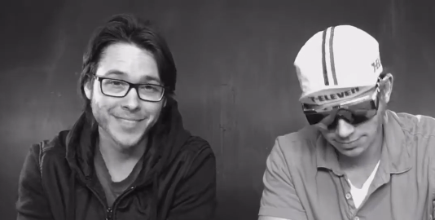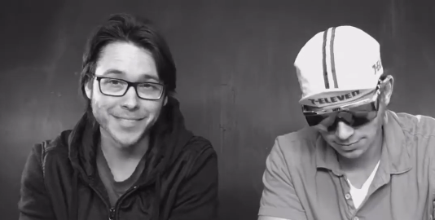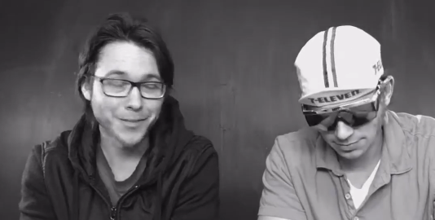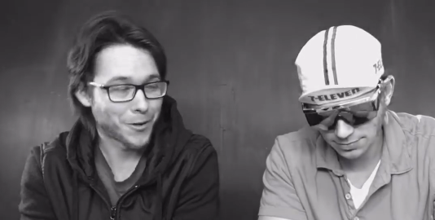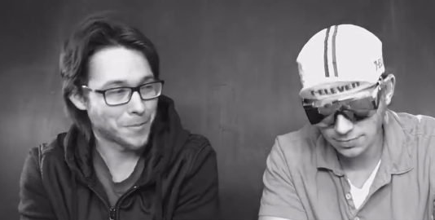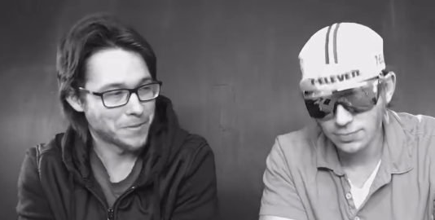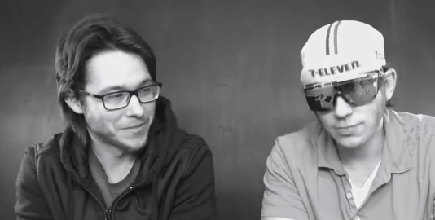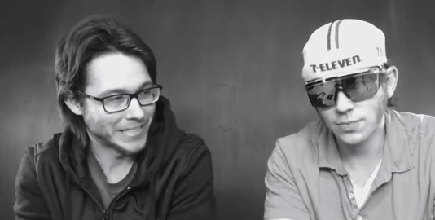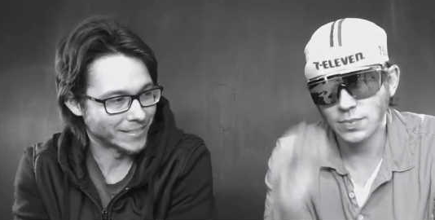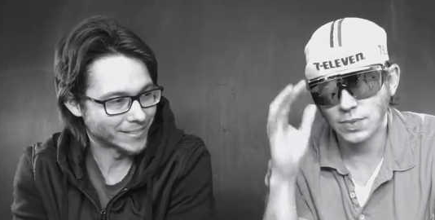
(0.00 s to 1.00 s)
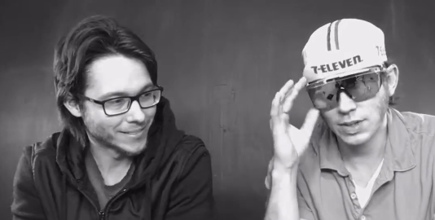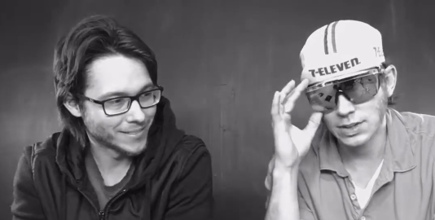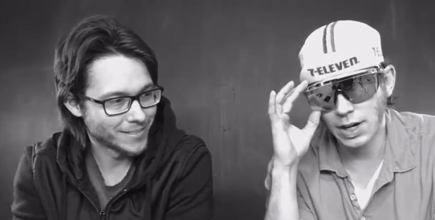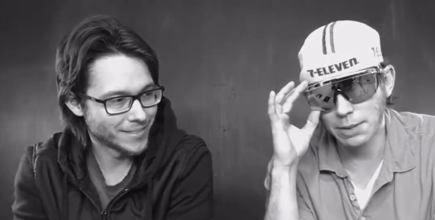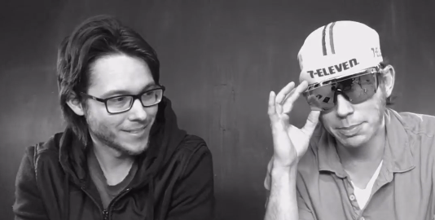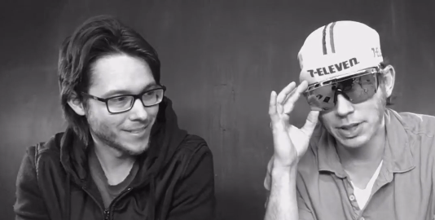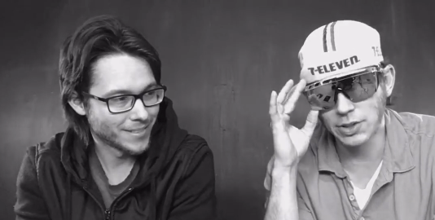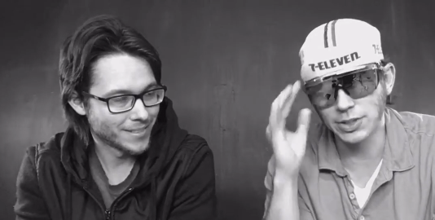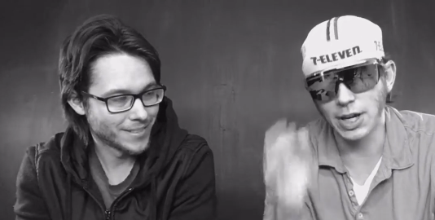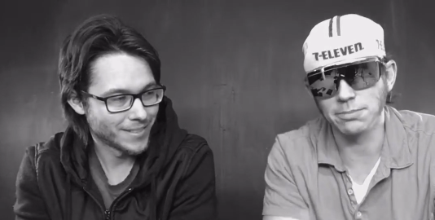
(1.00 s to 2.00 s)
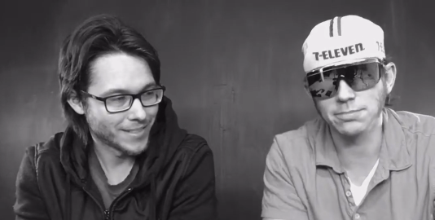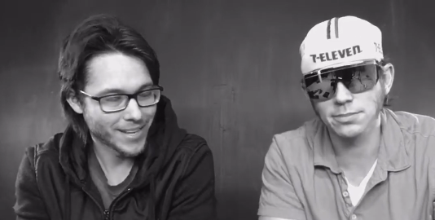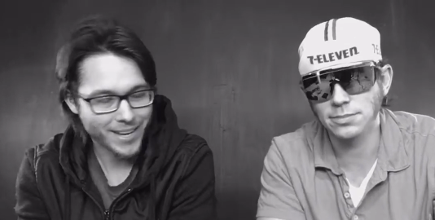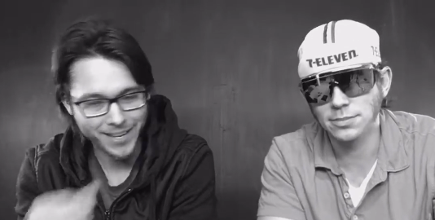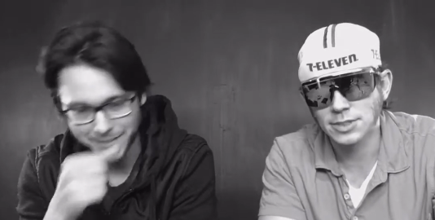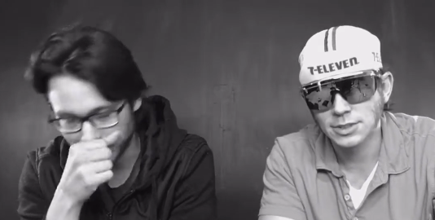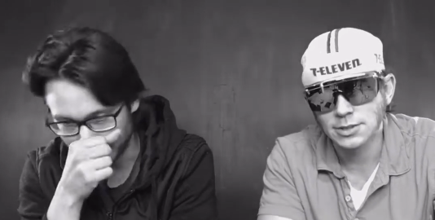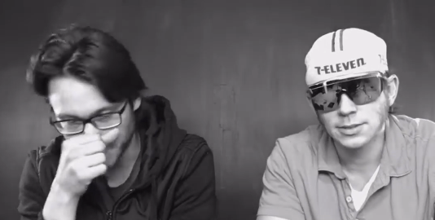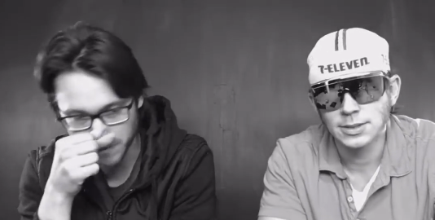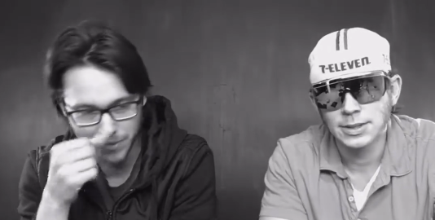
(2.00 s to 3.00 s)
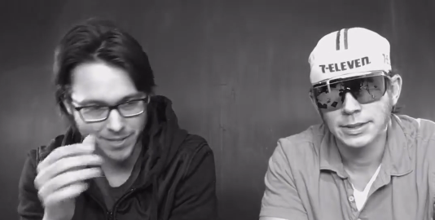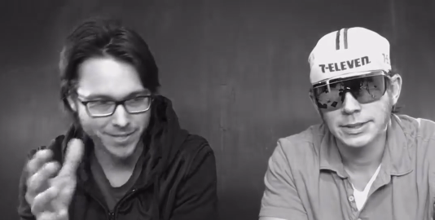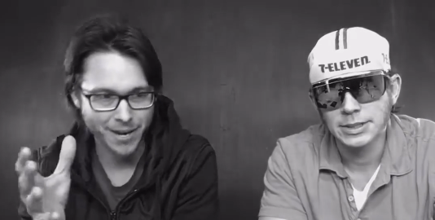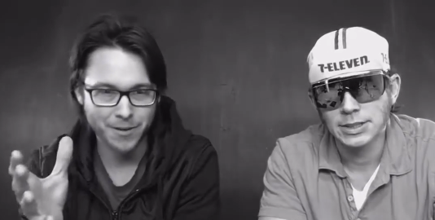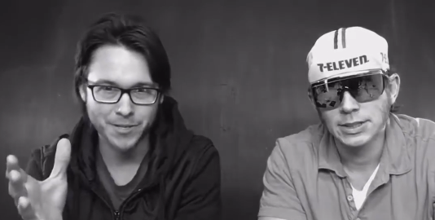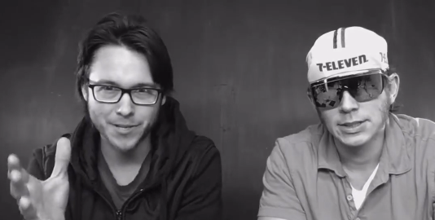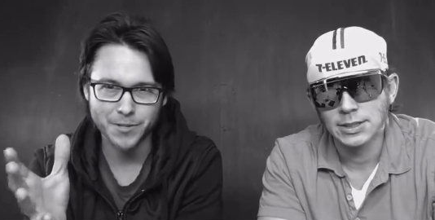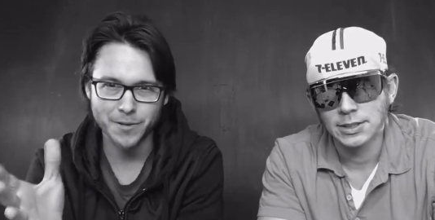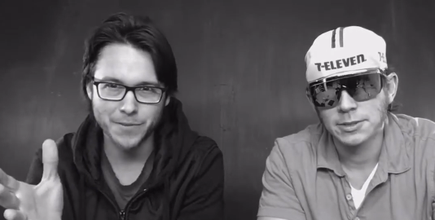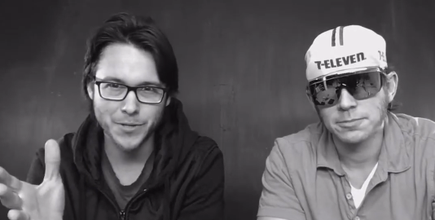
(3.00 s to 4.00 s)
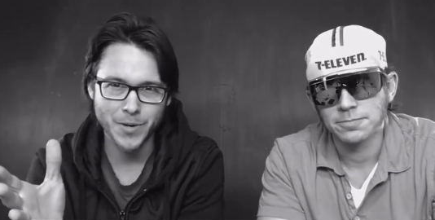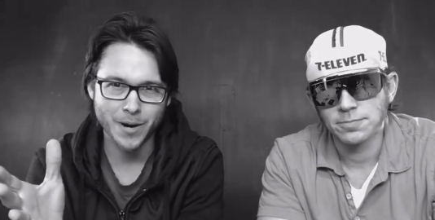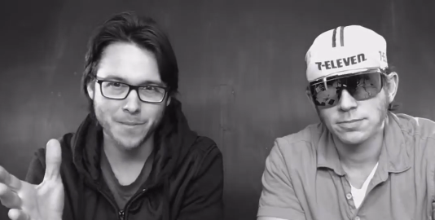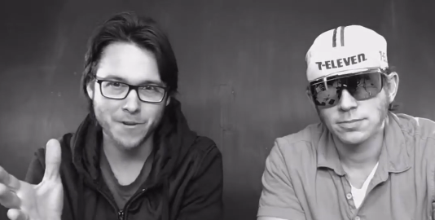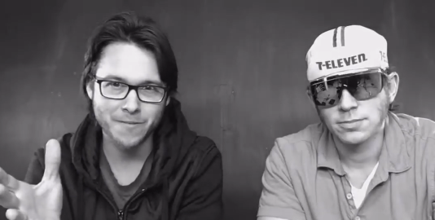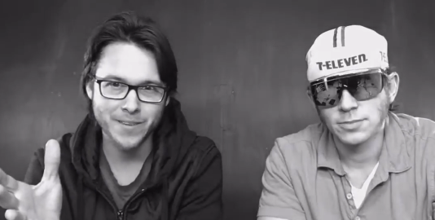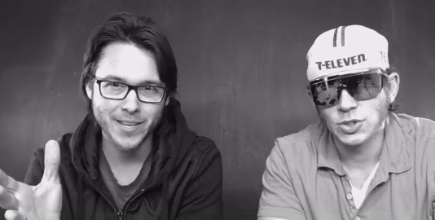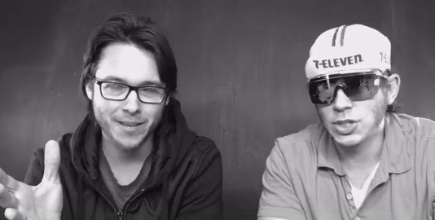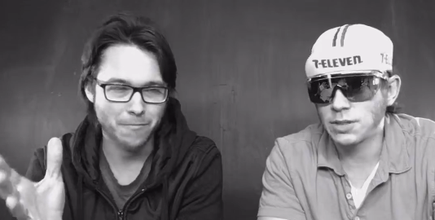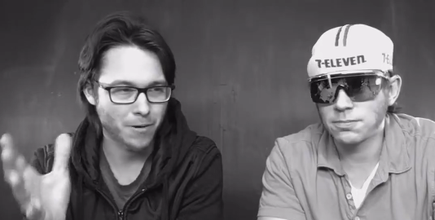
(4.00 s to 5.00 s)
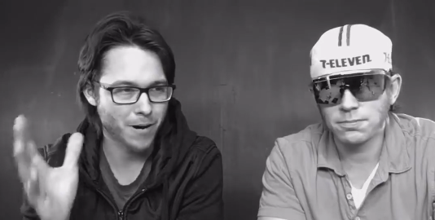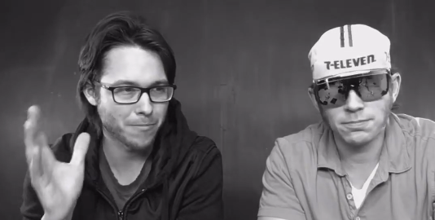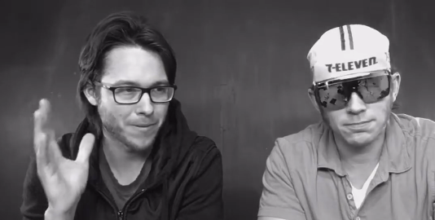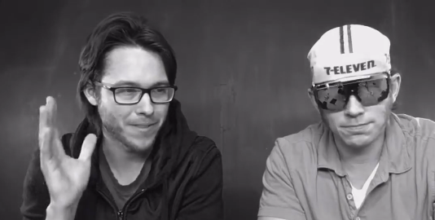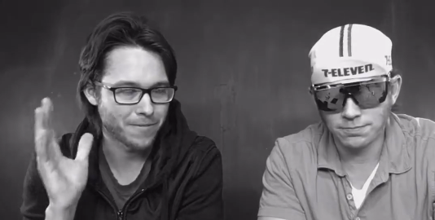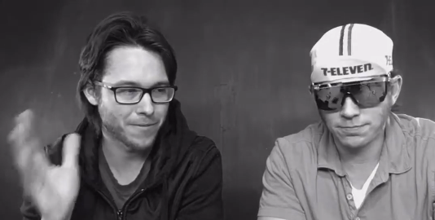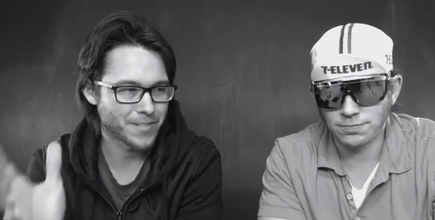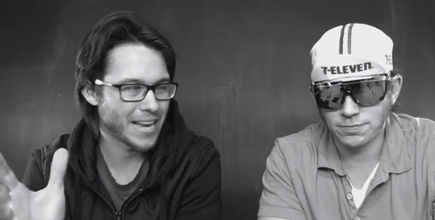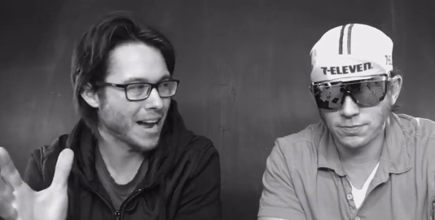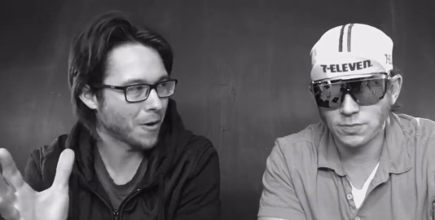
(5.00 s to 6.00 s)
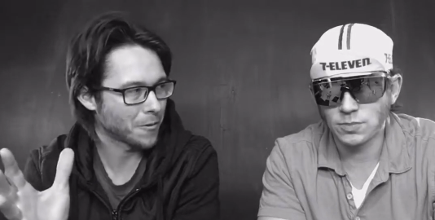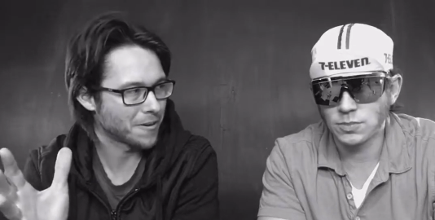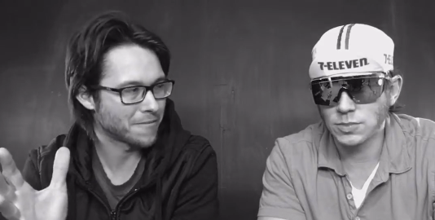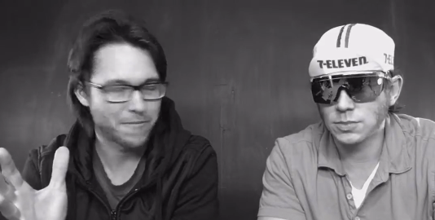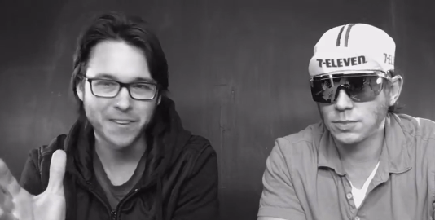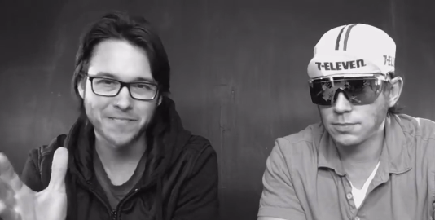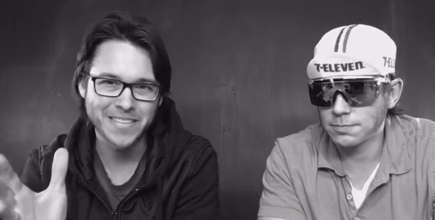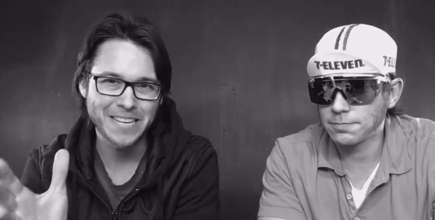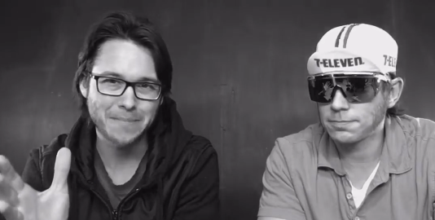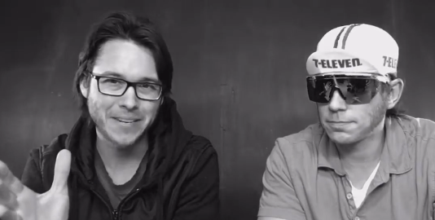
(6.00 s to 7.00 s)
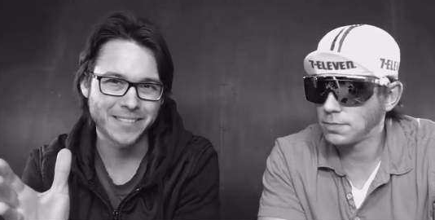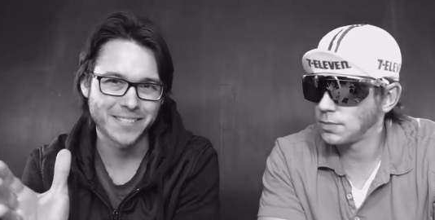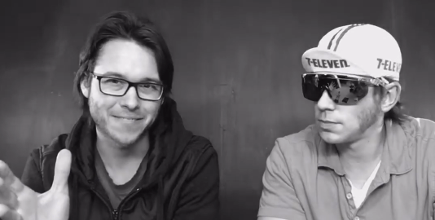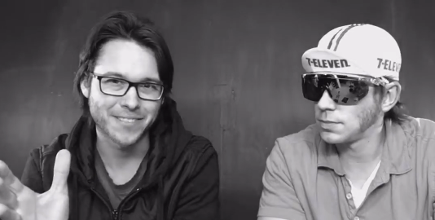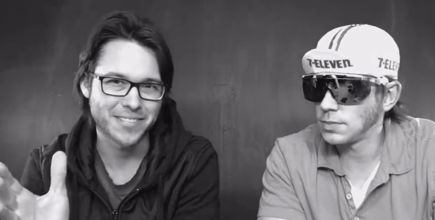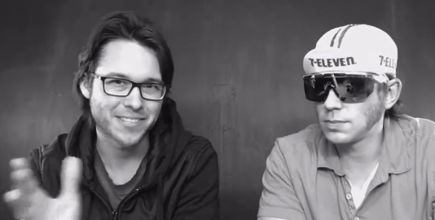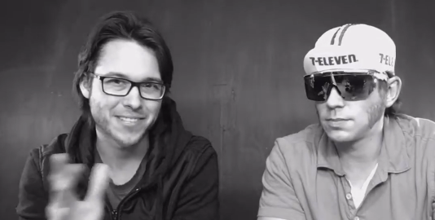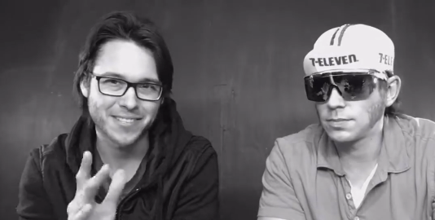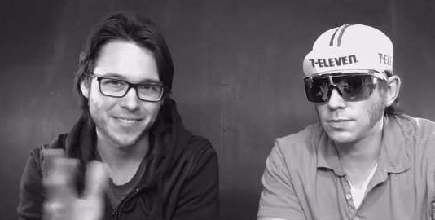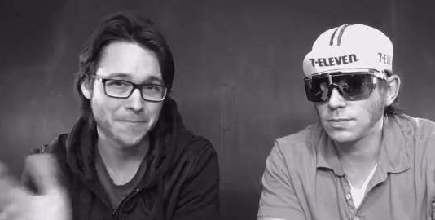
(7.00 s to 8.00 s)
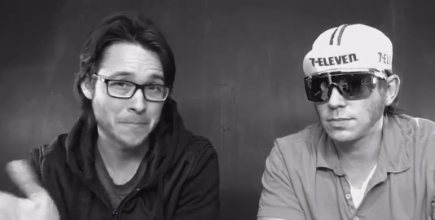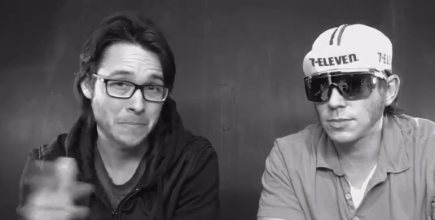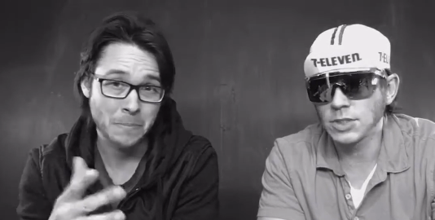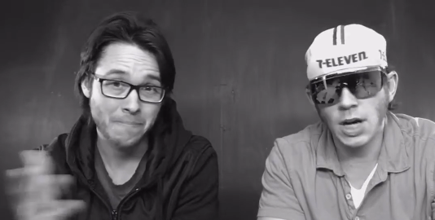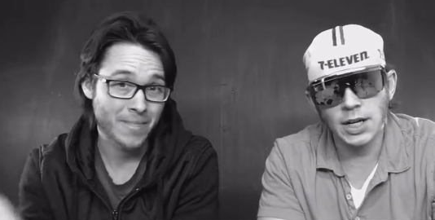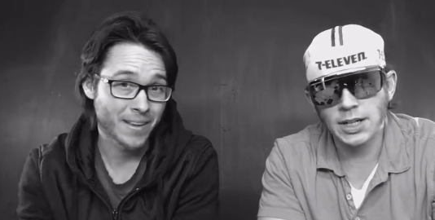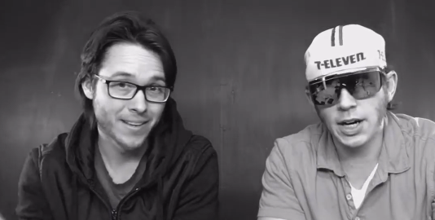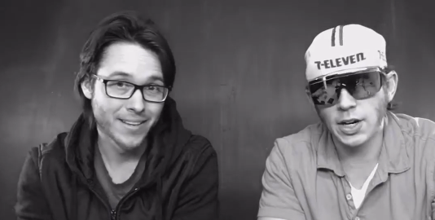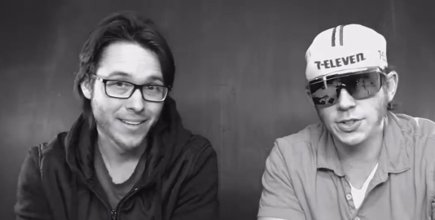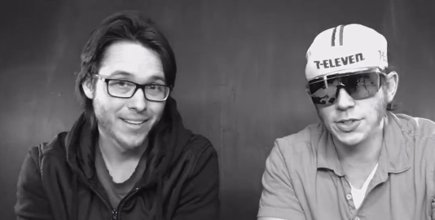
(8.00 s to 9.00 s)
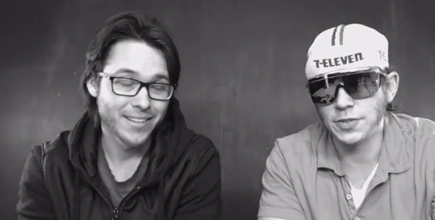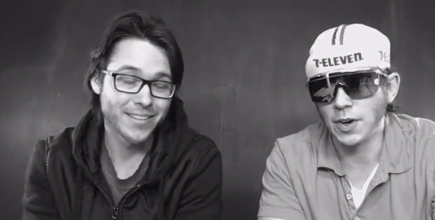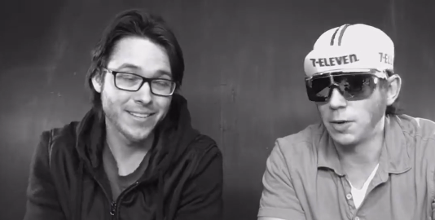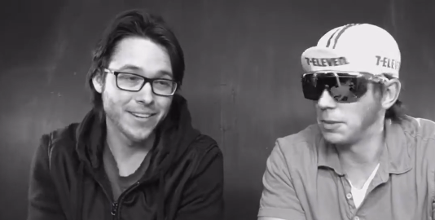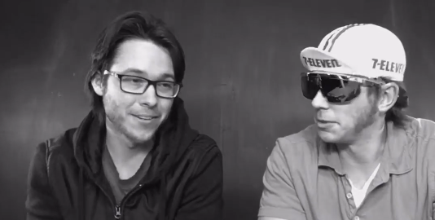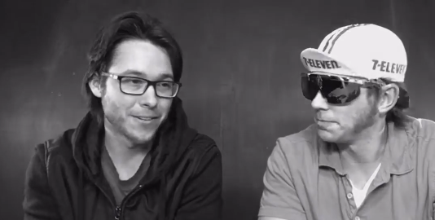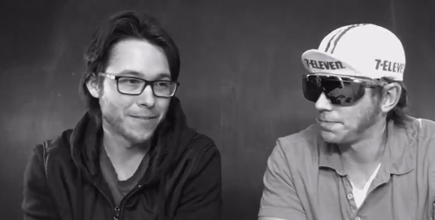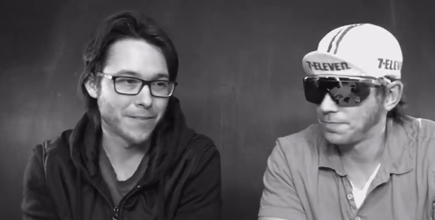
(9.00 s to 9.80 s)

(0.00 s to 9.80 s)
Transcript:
Speaker 1: It's a long movie. A lot of build up. Yeah, two plus hours, just over two hour movie, and probably the first hour and 15 minutes of it is just. A lot of character development. Character